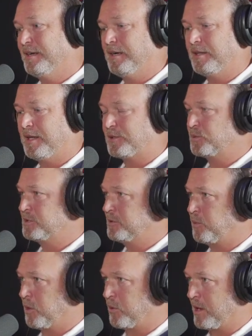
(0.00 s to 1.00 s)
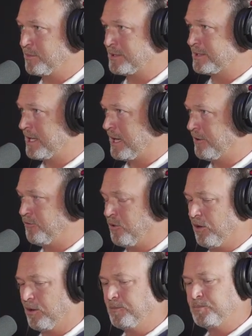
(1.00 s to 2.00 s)
That's what this program is designed
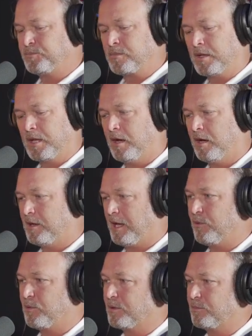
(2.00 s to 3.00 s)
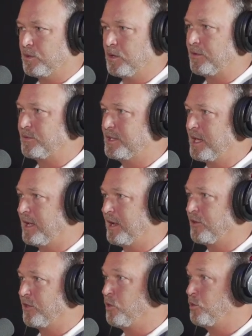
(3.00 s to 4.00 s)
for. I would love to take
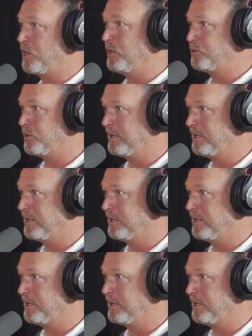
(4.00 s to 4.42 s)
care of the whole country.